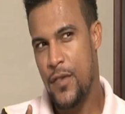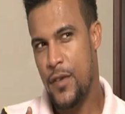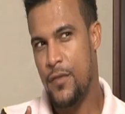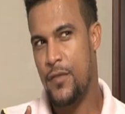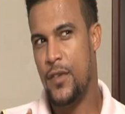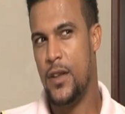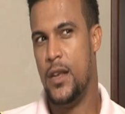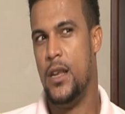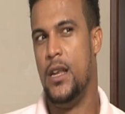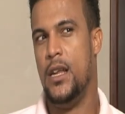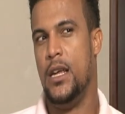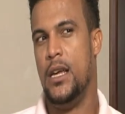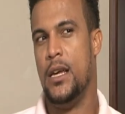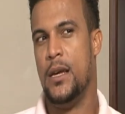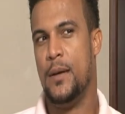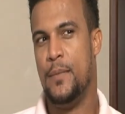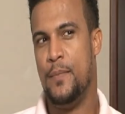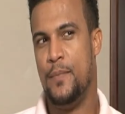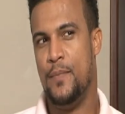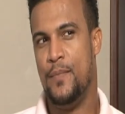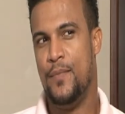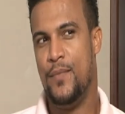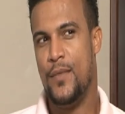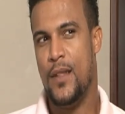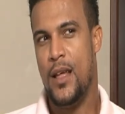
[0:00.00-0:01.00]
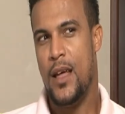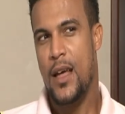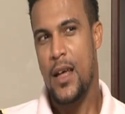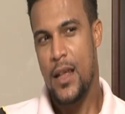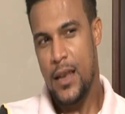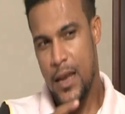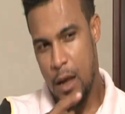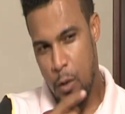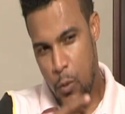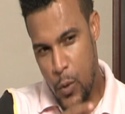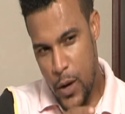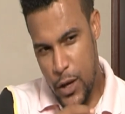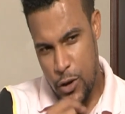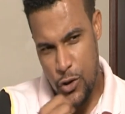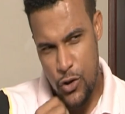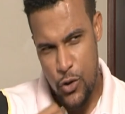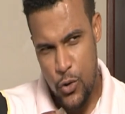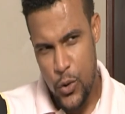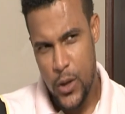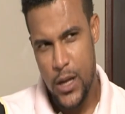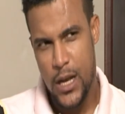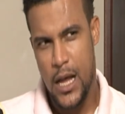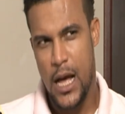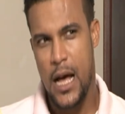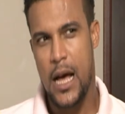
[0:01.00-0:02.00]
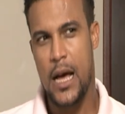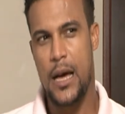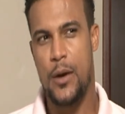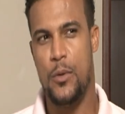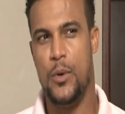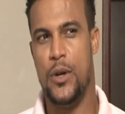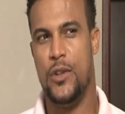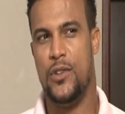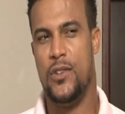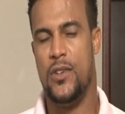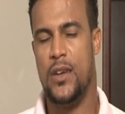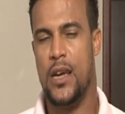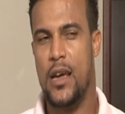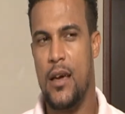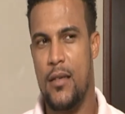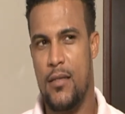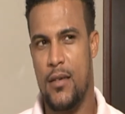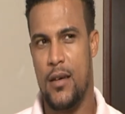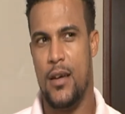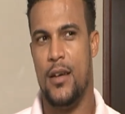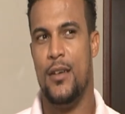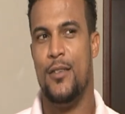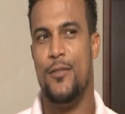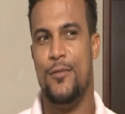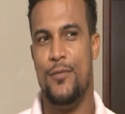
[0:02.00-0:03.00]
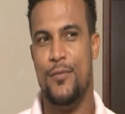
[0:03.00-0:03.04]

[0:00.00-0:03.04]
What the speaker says: vividly that when you and I were together,